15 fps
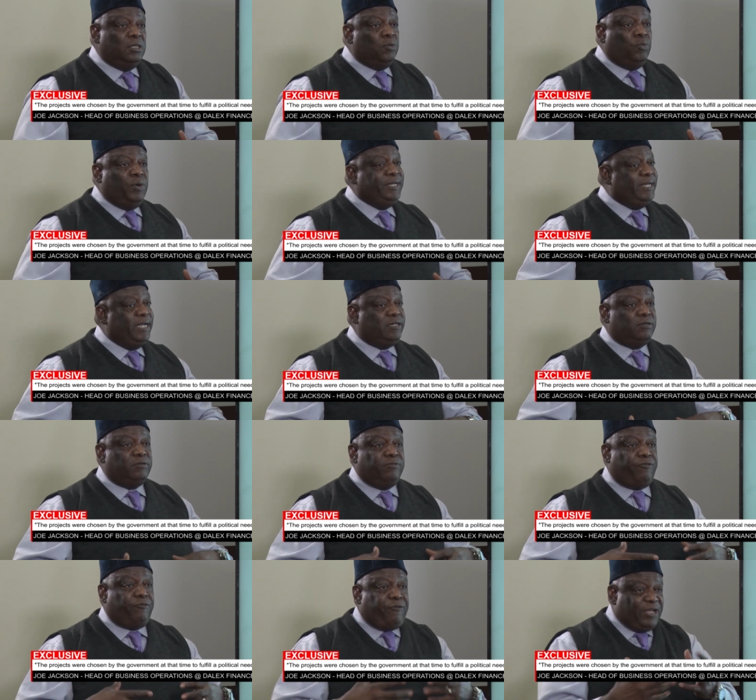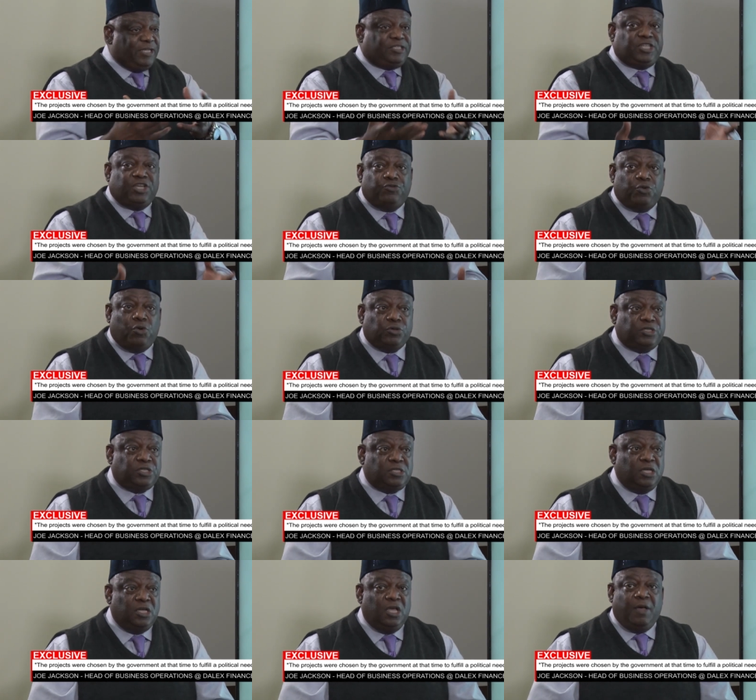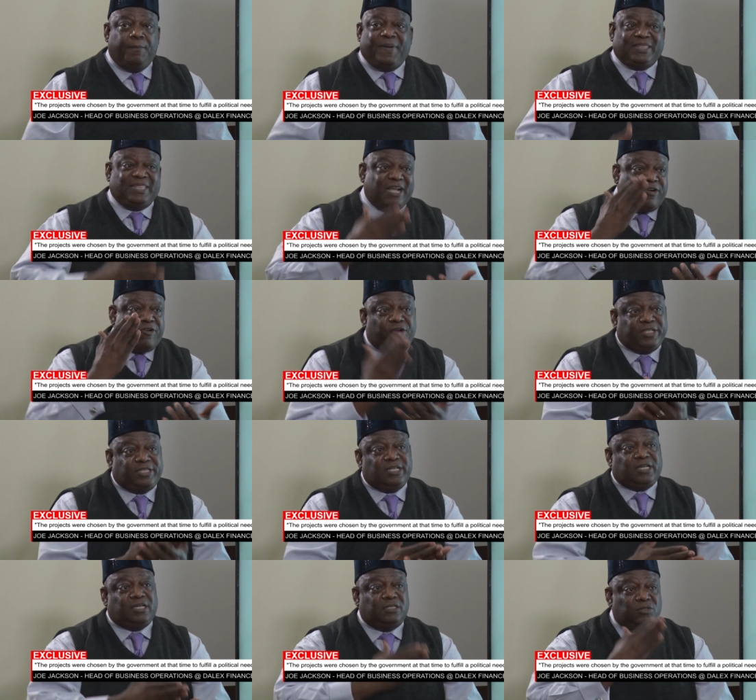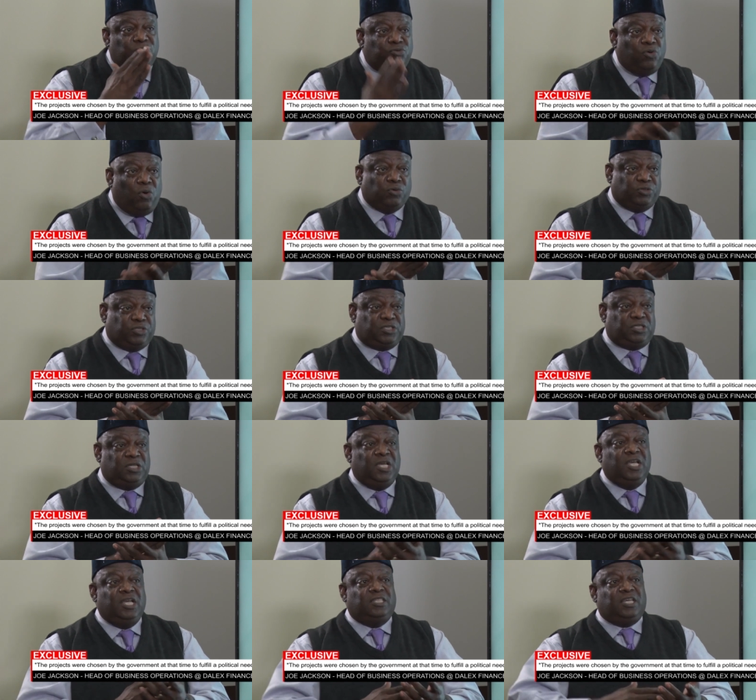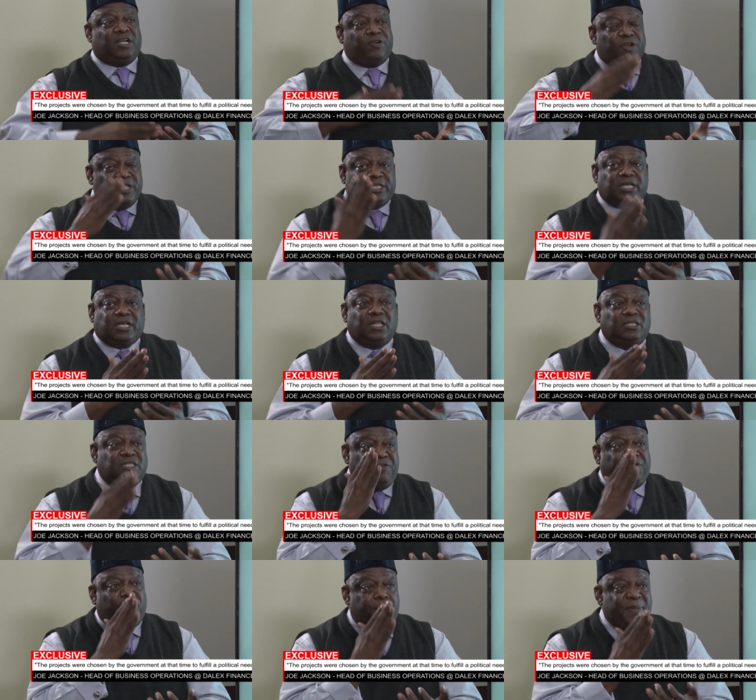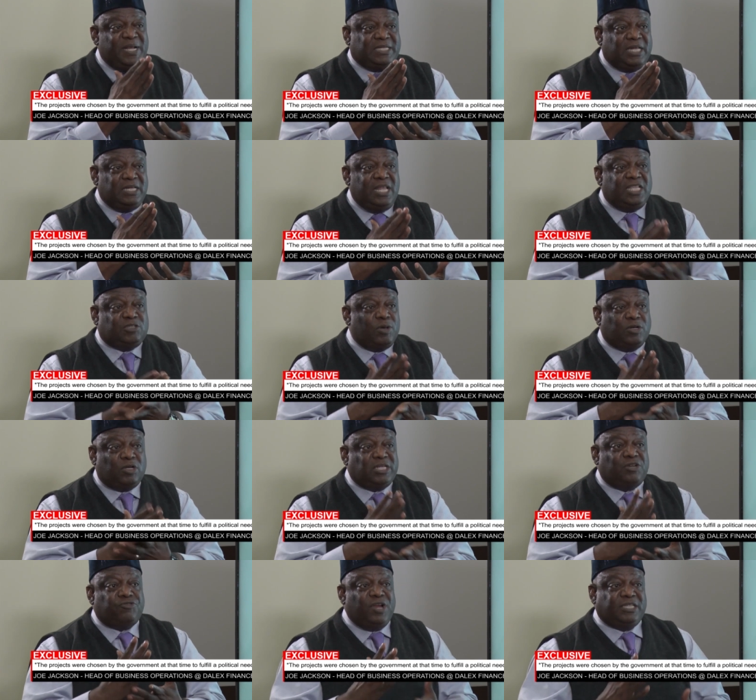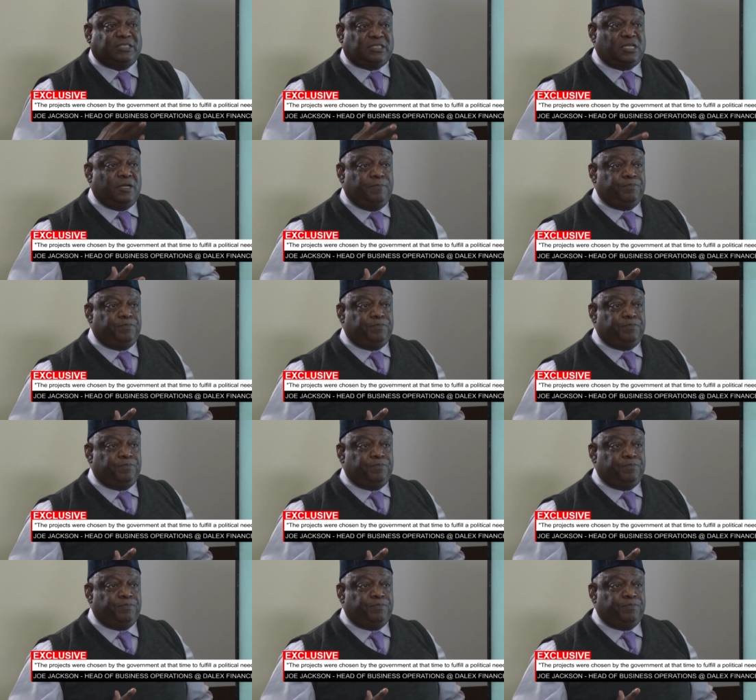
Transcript: We did fancy roads, but the critical roads, the critical developmental needs were not addressed.